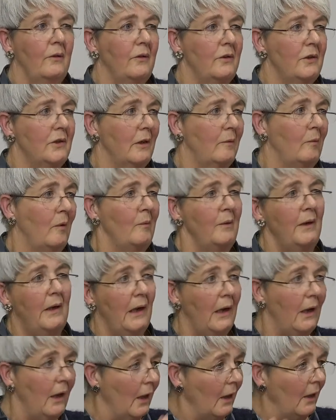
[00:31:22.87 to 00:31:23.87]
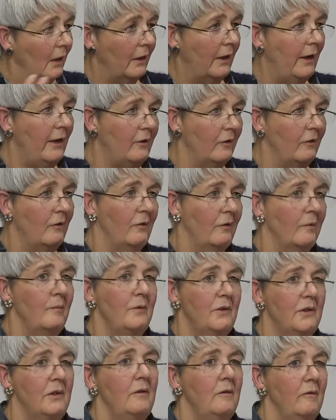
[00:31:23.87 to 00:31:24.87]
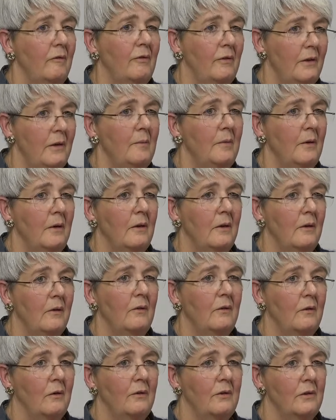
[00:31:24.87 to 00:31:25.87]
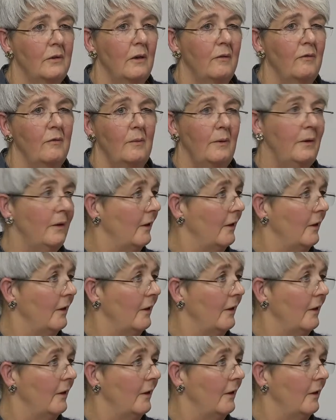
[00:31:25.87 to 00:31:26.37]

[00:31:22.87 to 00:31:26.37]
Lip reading: And she said, well, we get letters from Jean Freeman at Scottish Government.